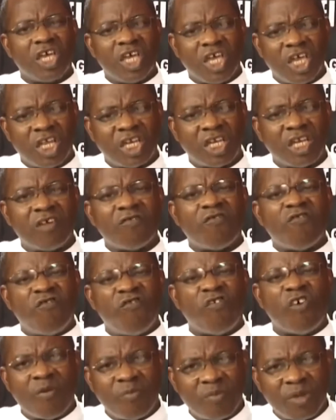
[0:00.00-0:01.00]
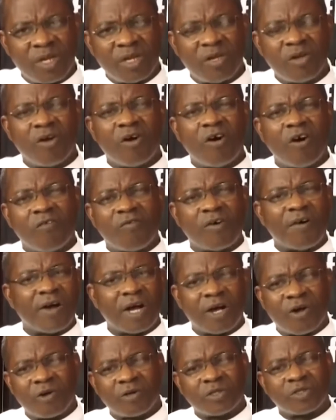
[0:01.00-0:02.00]
in the forming of our
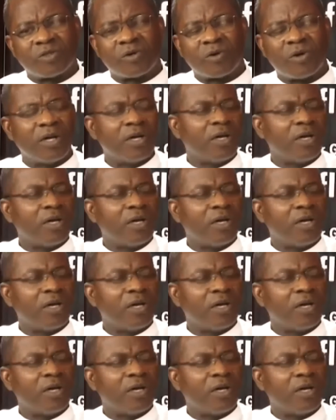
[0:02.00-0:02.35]
culture.